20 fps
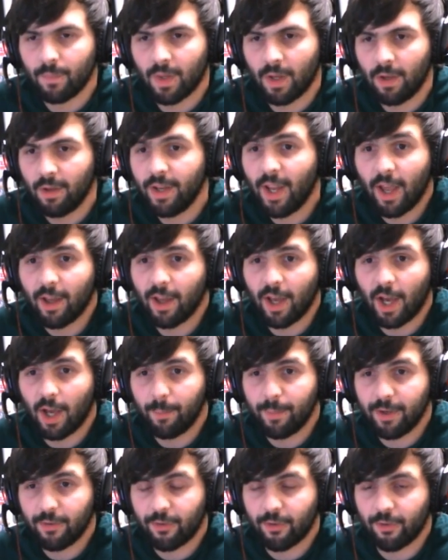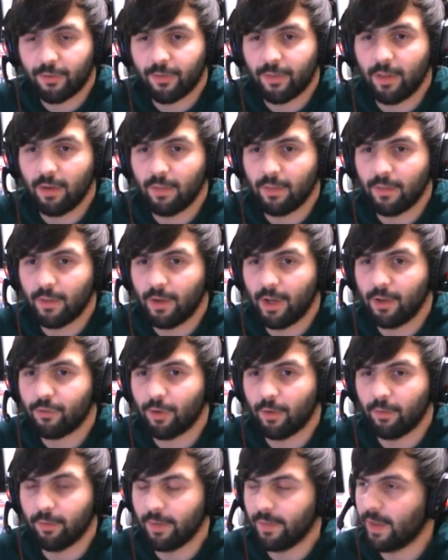Yeah, I mean, it's just the
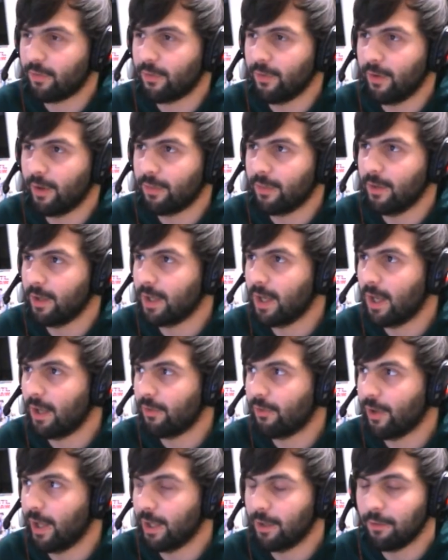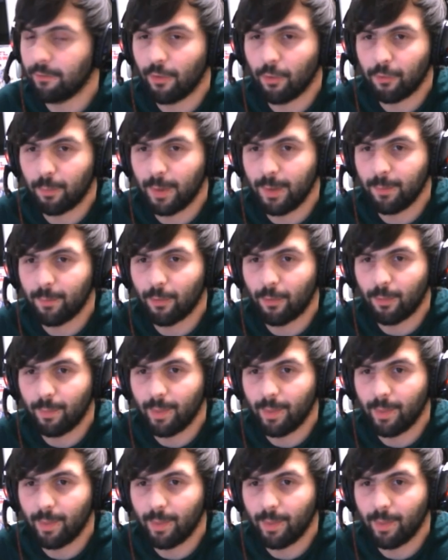nature of it, and that's nothing against any of those people.